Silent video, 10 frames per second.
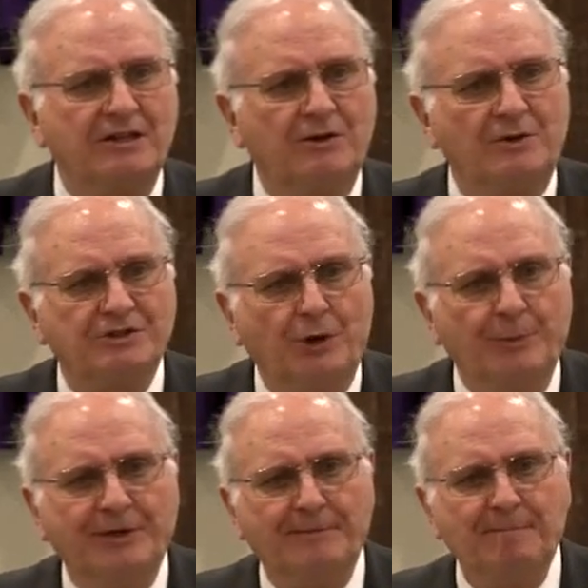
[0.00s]
the door's
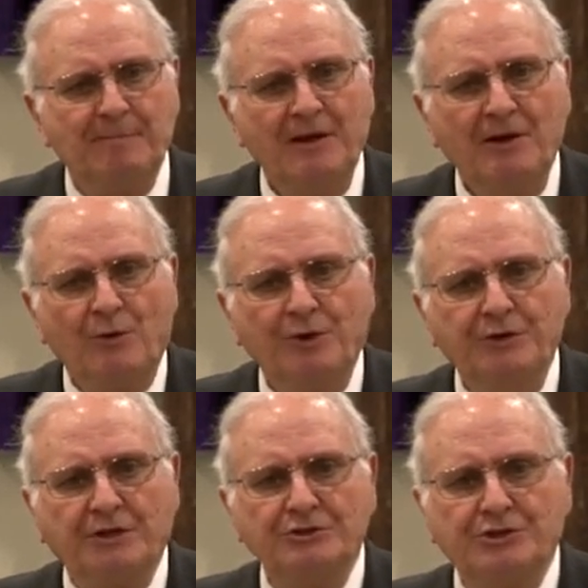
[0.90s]
open where
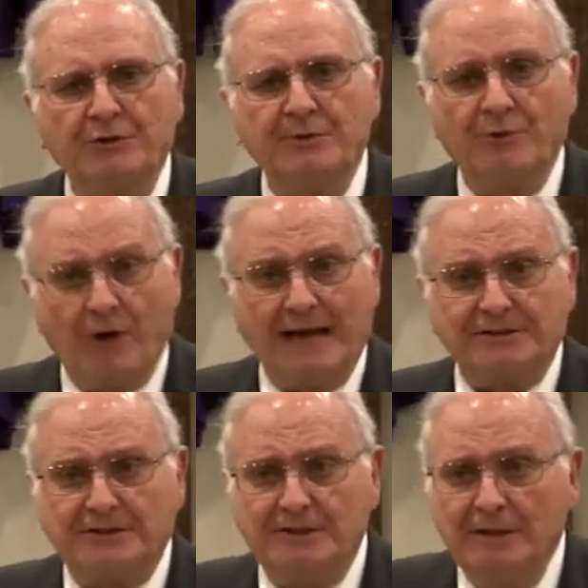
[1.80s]
you can show them
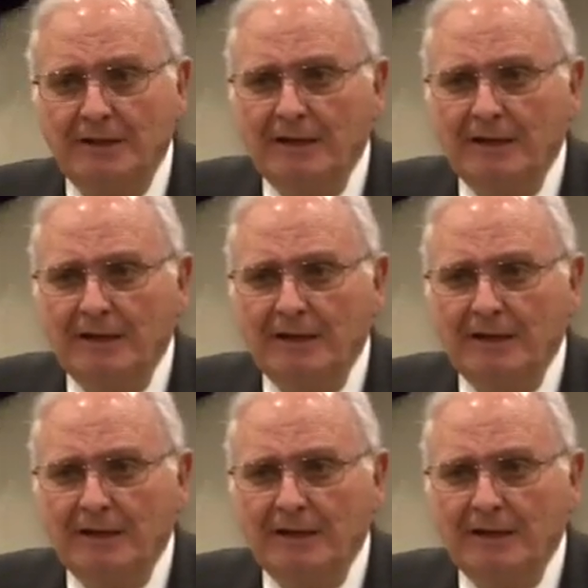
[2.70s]
Christ